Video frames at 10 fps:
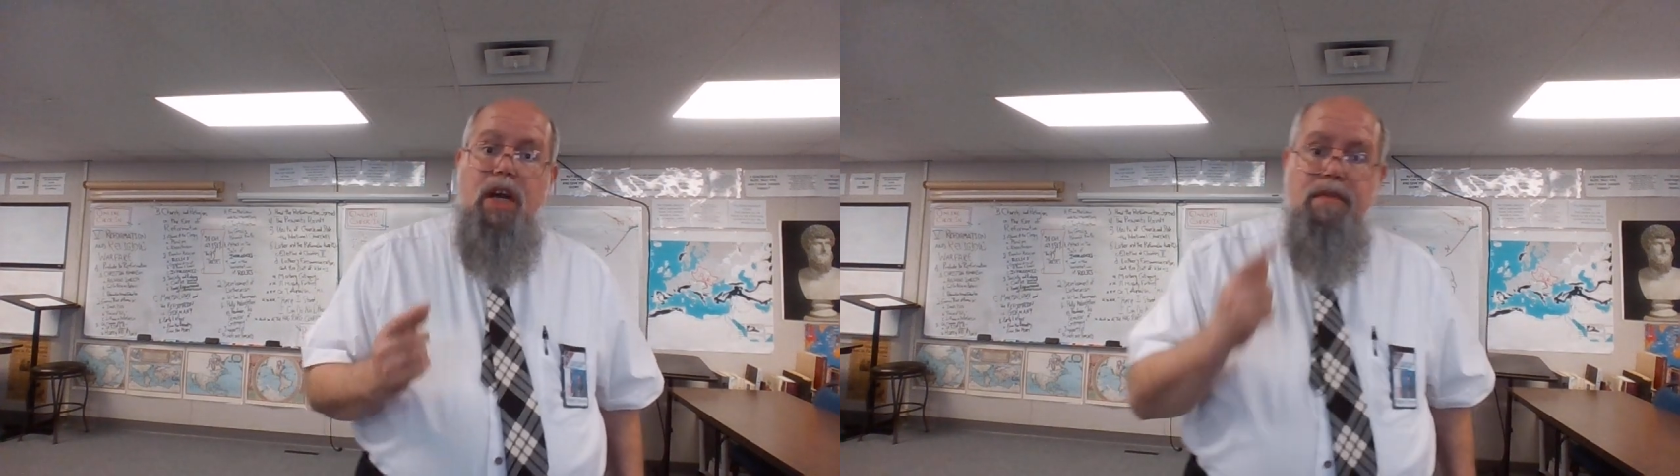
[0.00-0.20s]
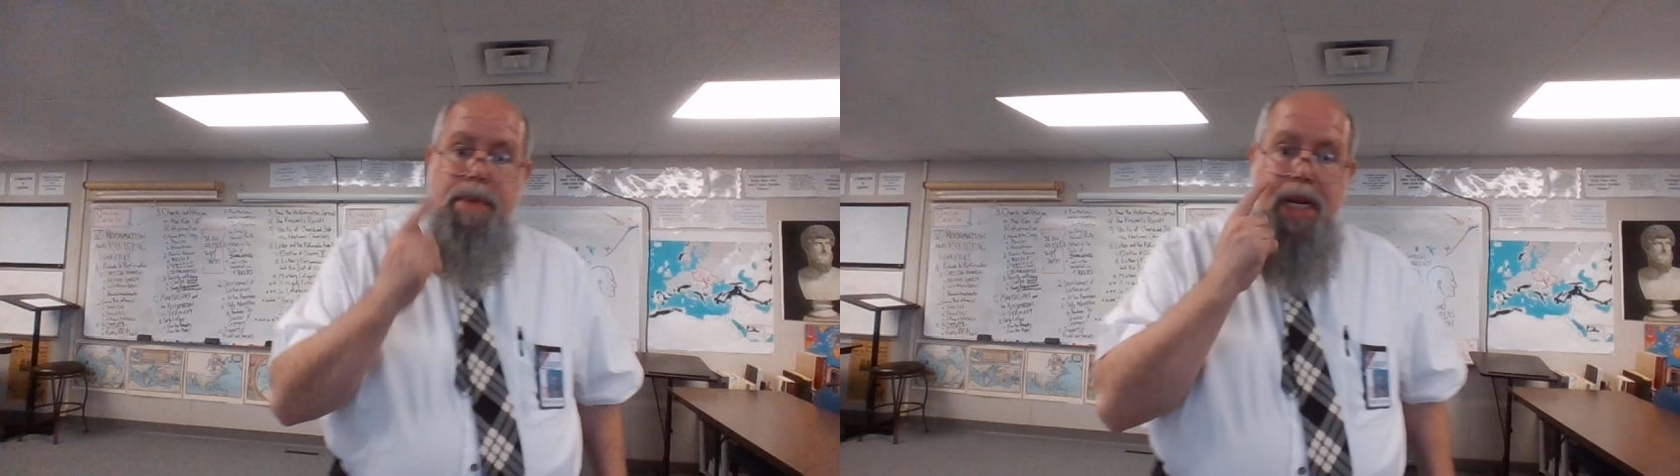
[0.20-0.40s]

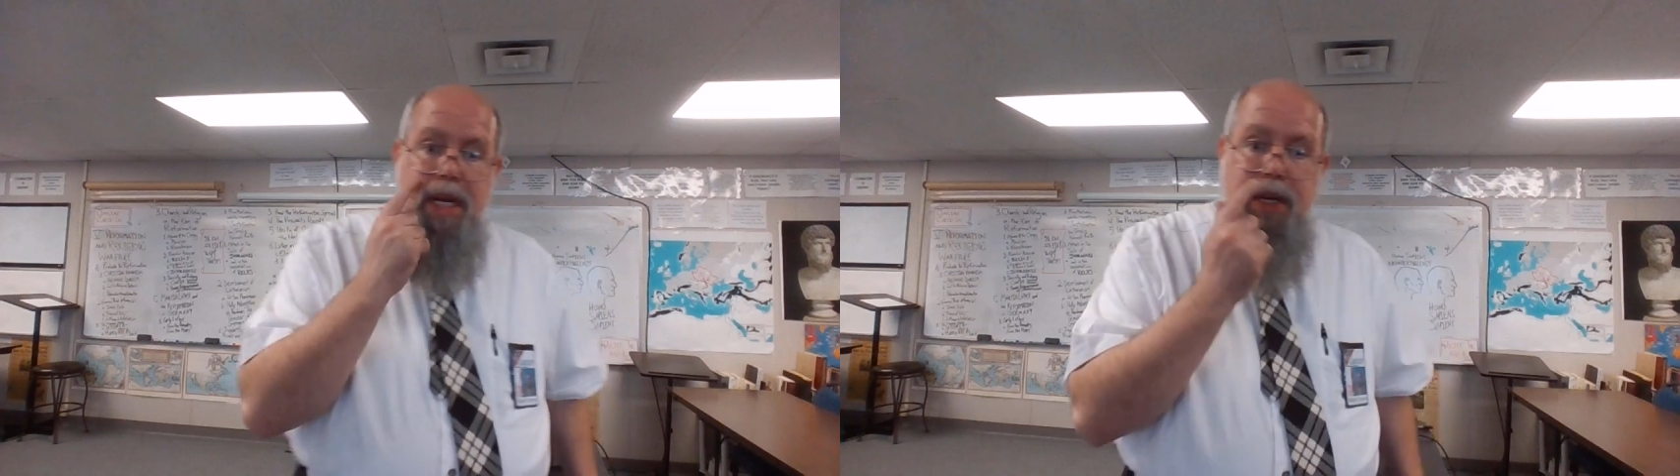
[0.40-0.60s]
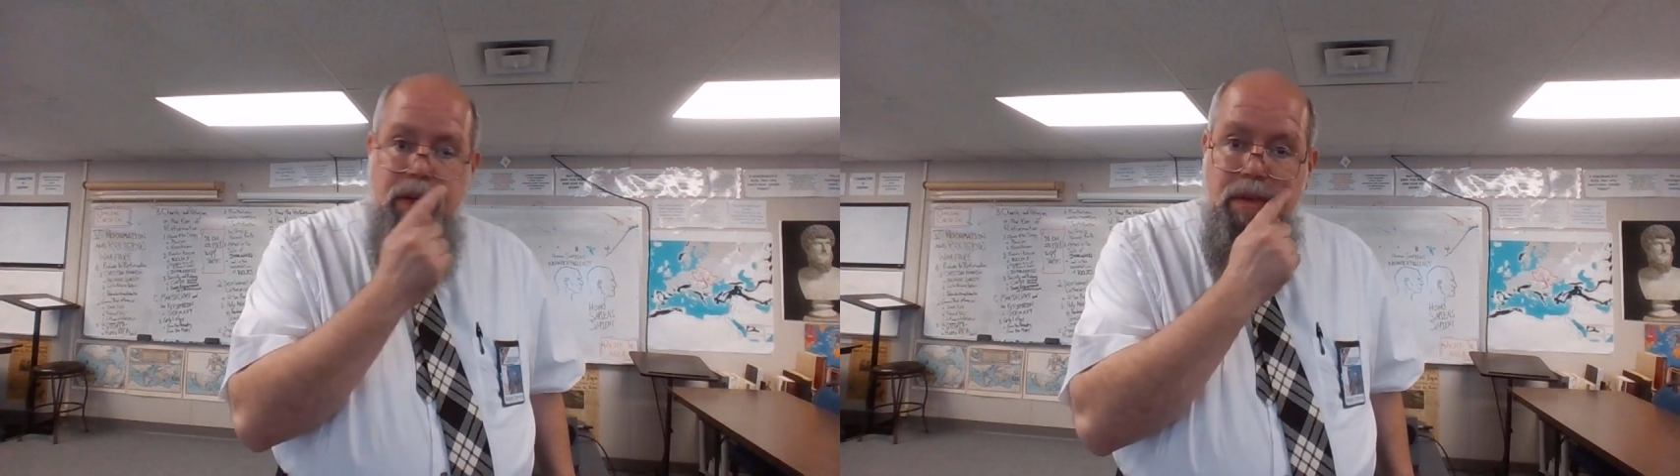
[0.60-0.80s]
of
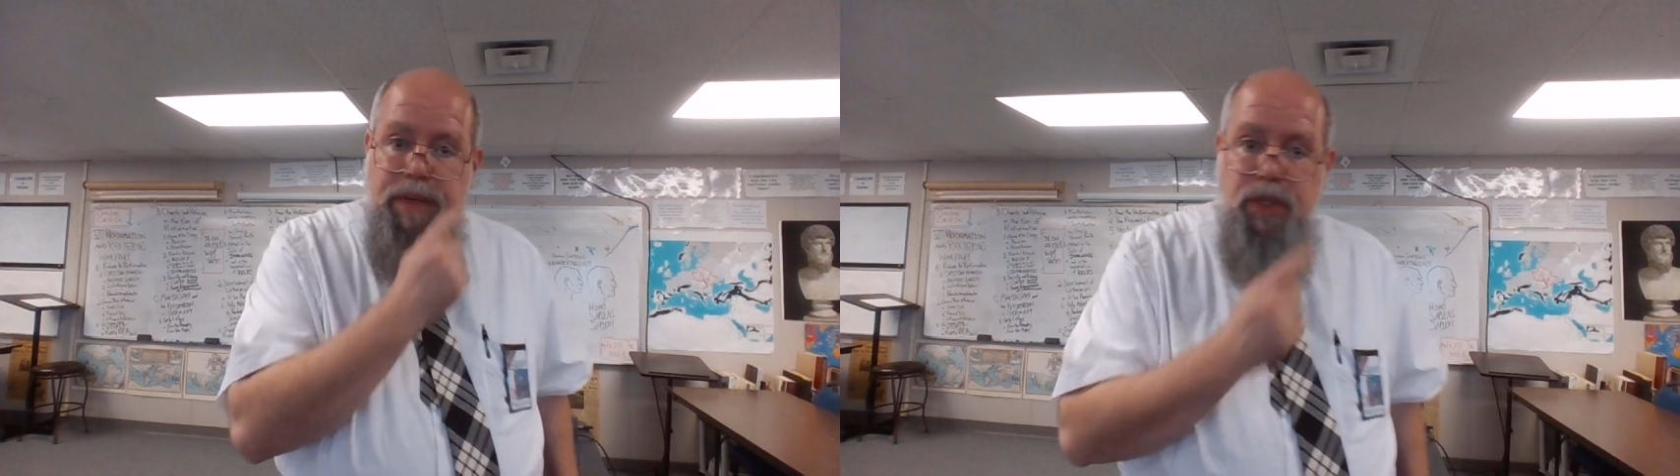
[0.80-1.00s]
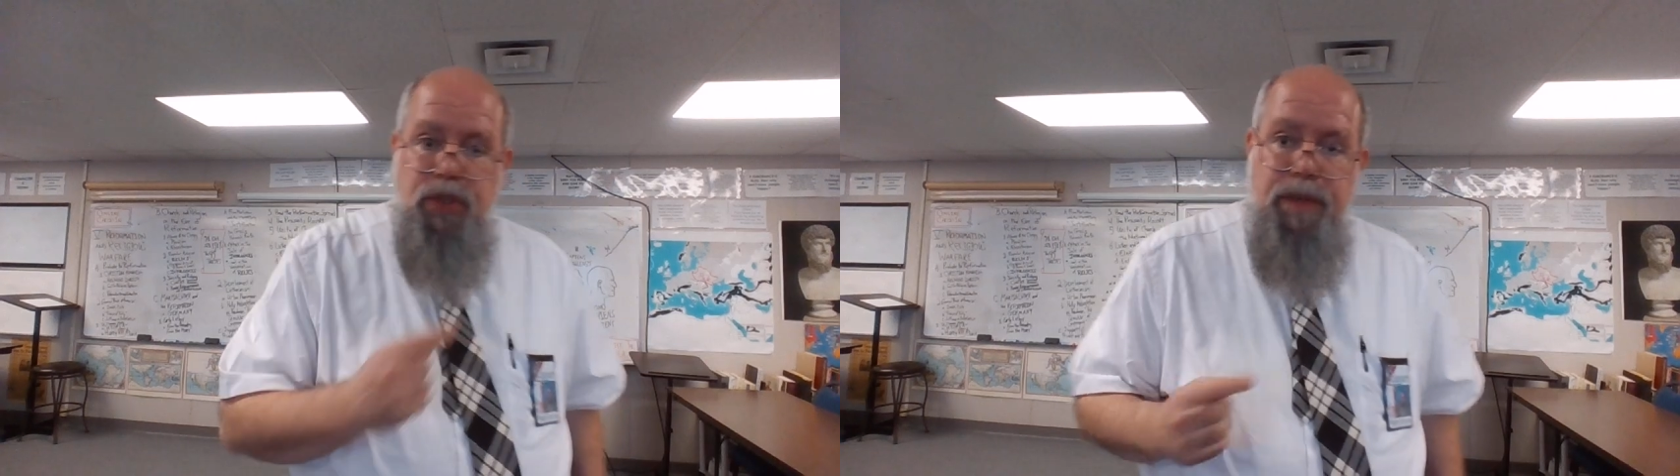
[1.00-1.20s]
binocular
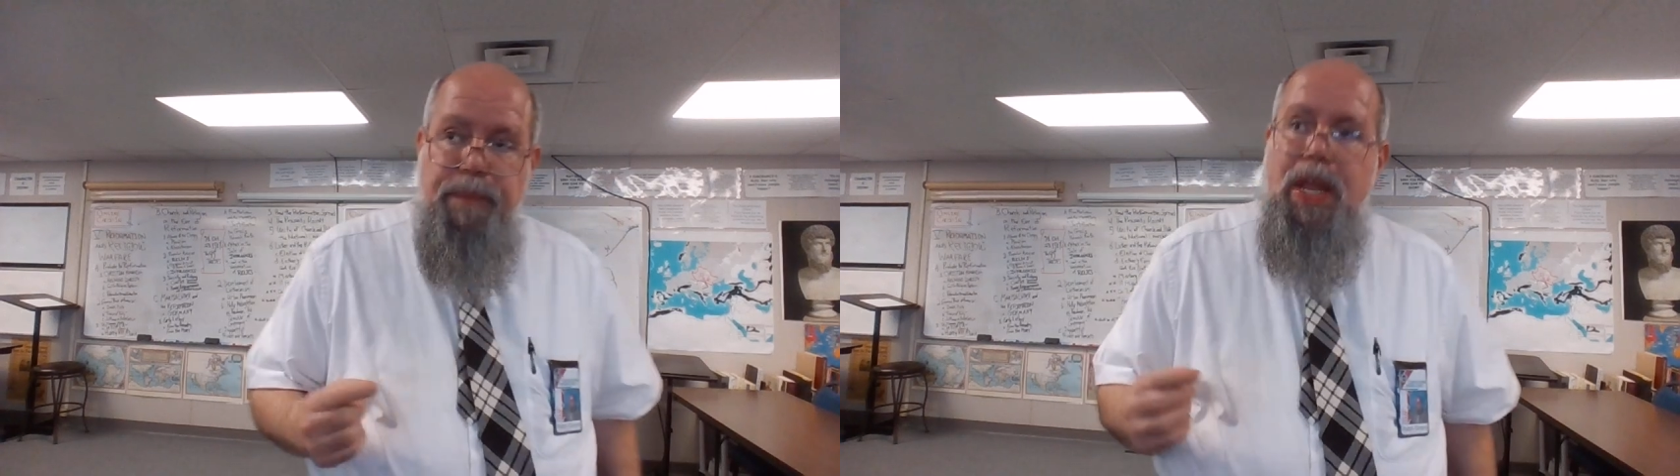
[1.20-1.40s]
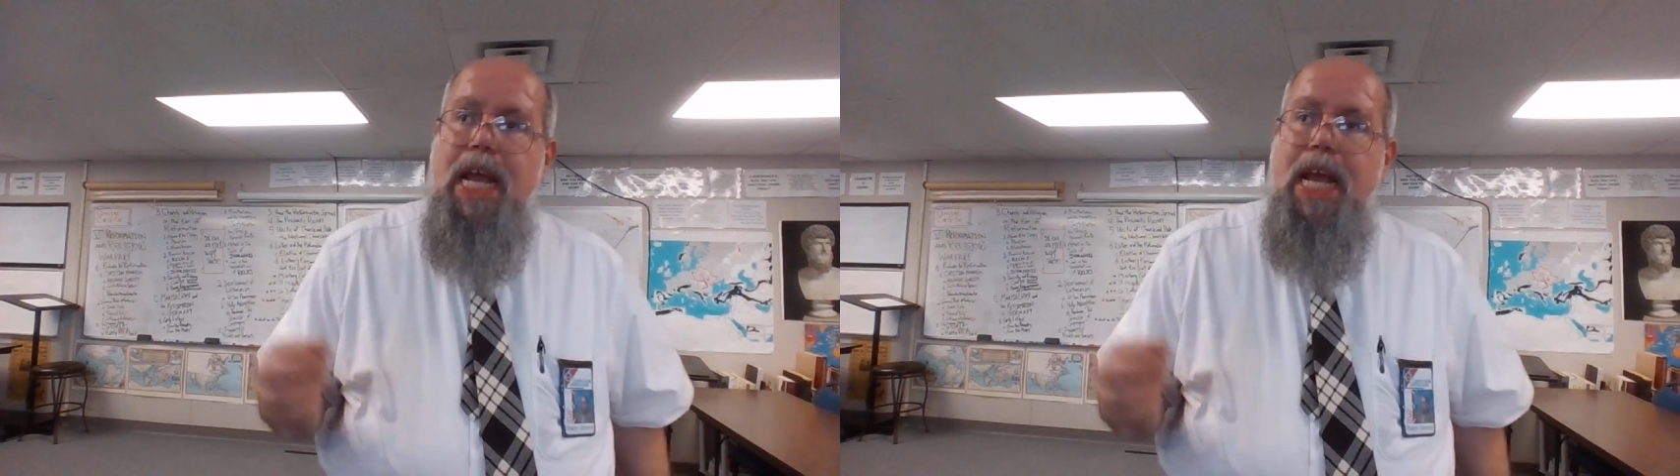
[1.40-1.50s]
vision